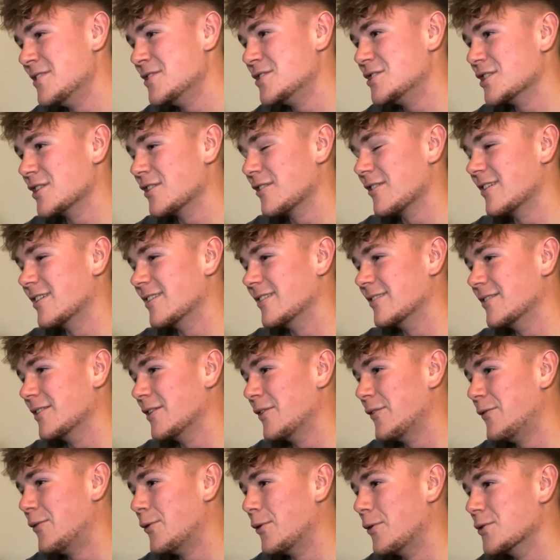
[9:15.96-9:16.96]
during
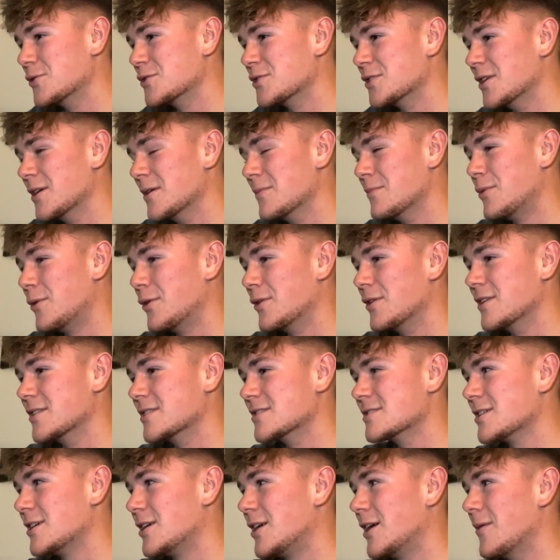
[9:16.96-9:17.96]
a fortunate point
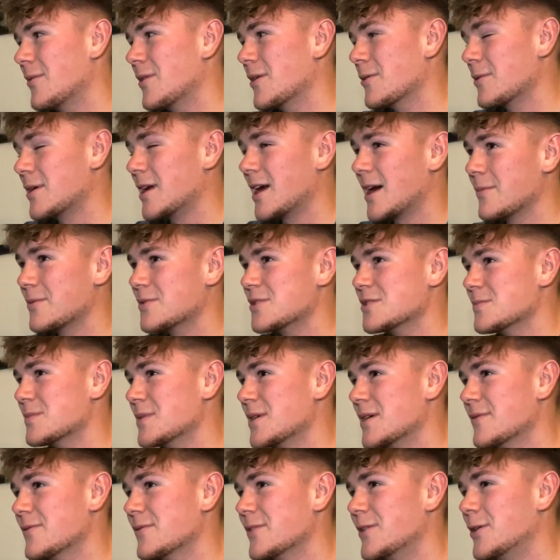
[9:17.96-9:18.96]
in time that we happen to
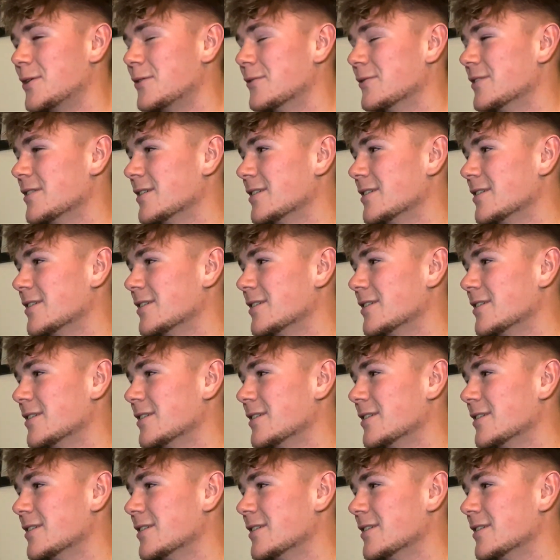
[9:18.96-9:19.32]
be involved